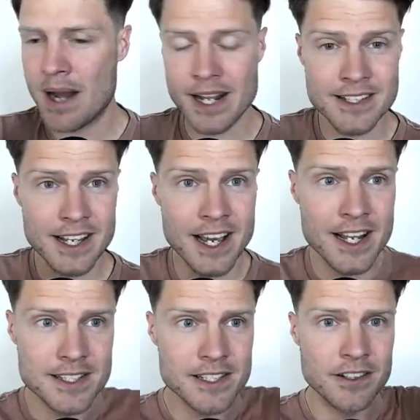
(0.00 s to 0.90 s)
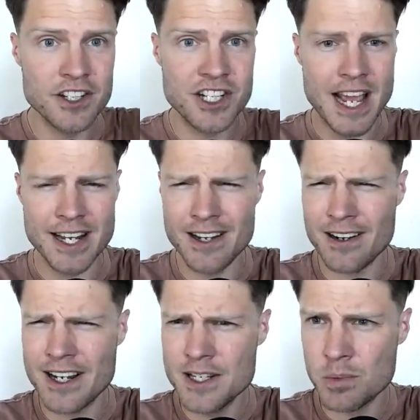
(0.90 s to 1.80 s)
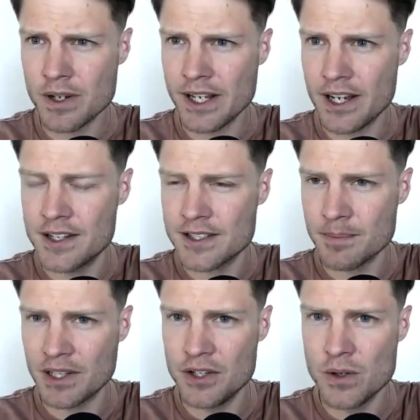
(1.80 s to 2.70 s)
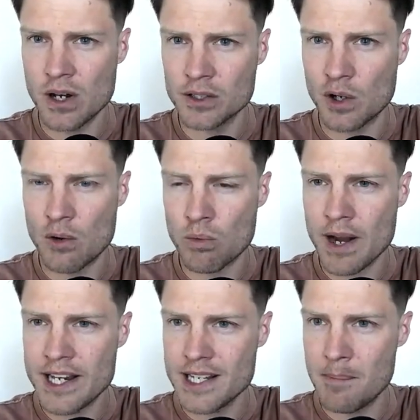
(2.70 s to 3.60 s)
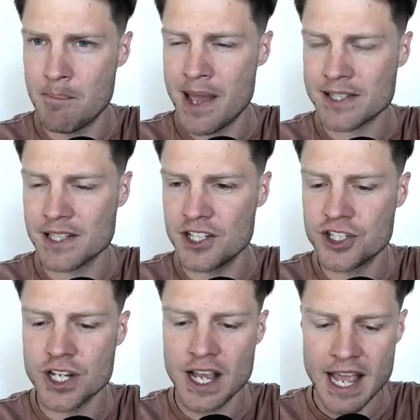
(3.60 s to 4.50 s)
Dunn is still in the chat here. He's working on something new called Write Message.